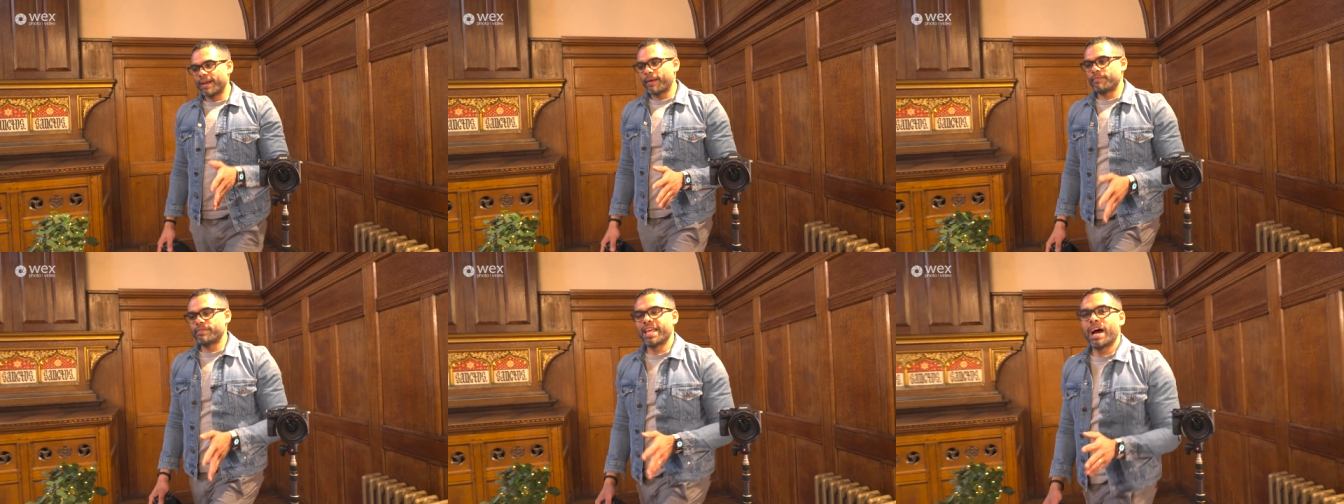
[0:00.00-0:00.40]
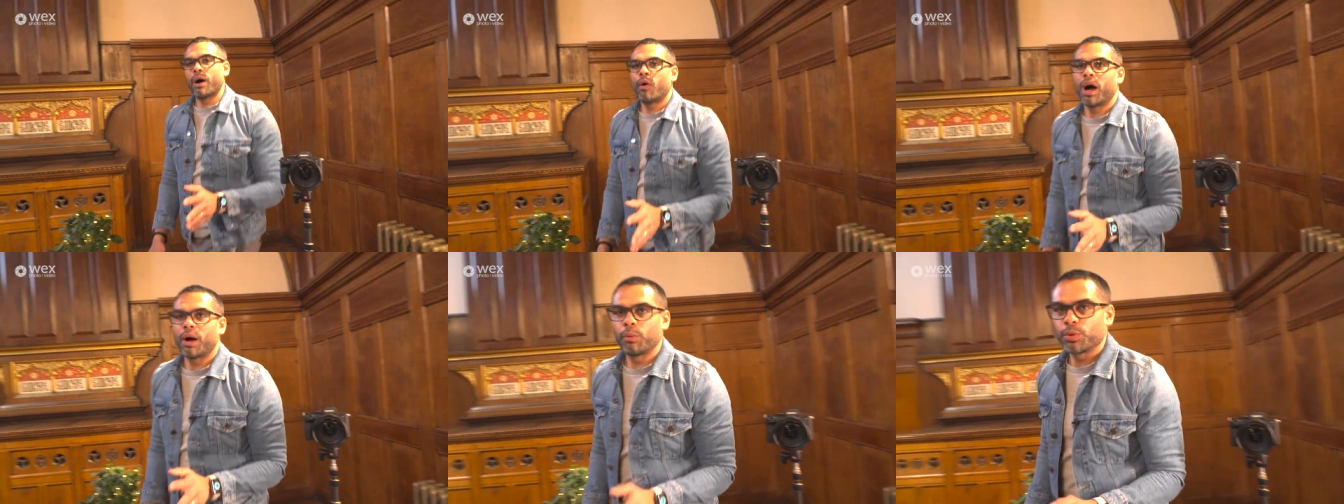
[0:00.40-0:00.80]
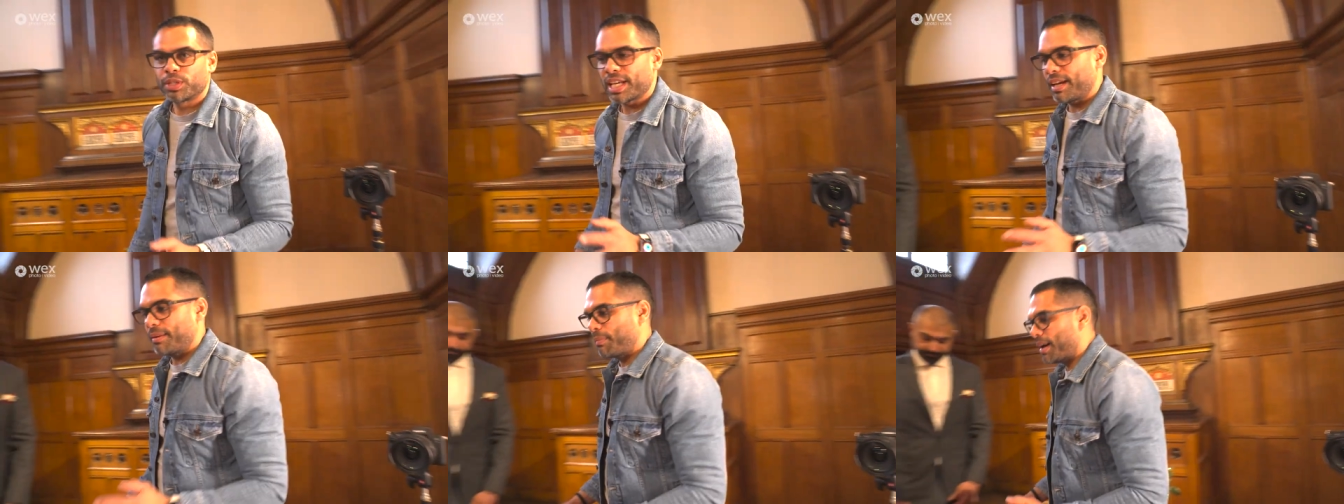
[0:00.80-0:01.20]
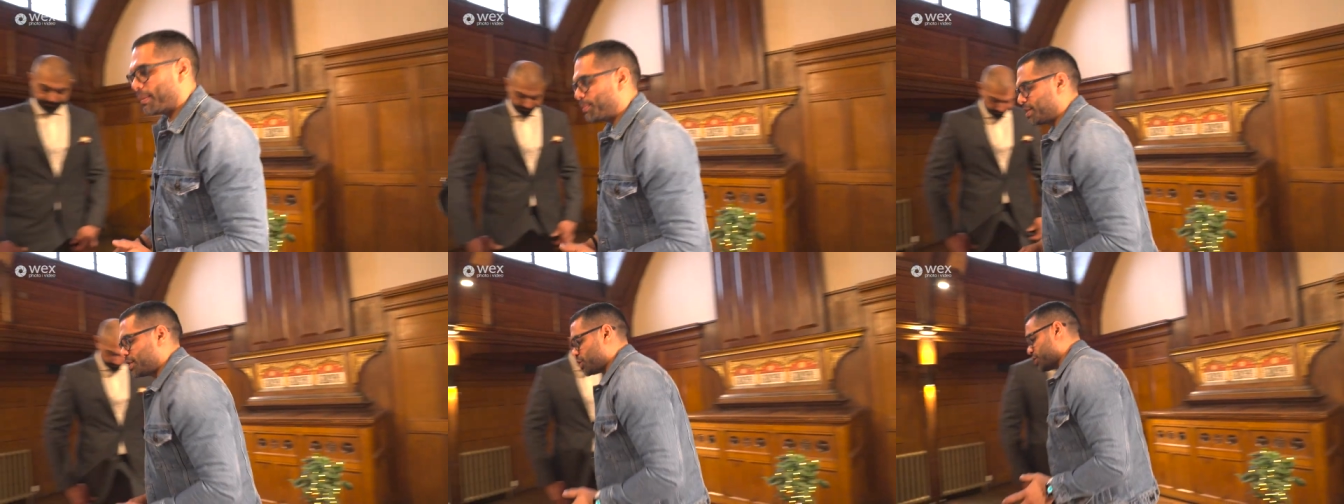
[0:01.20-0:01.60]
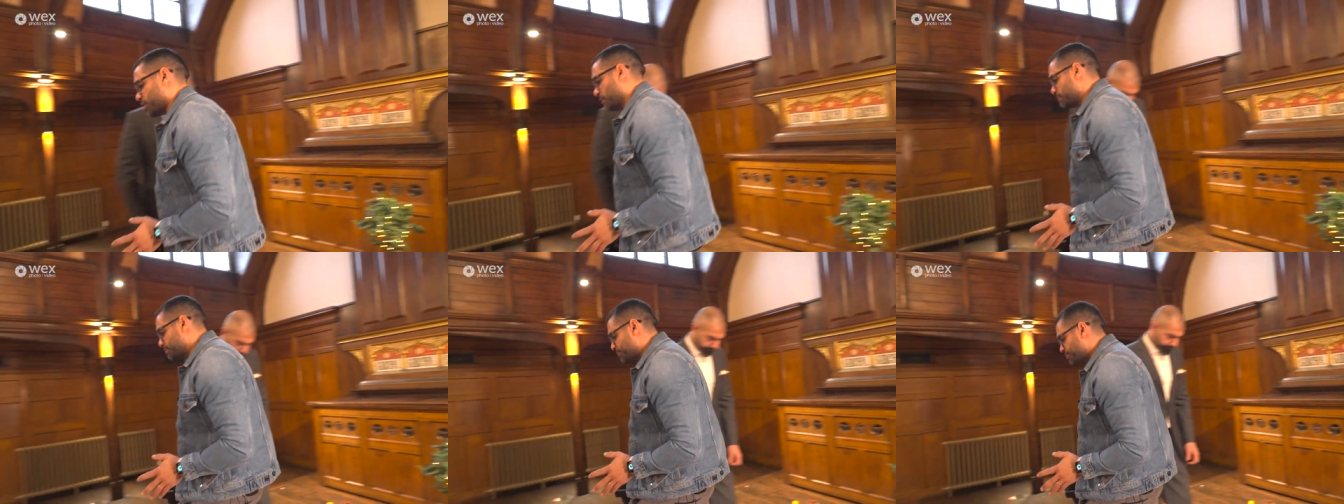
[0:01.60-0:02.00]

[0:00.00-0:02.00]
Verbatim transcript: And now I will take my position.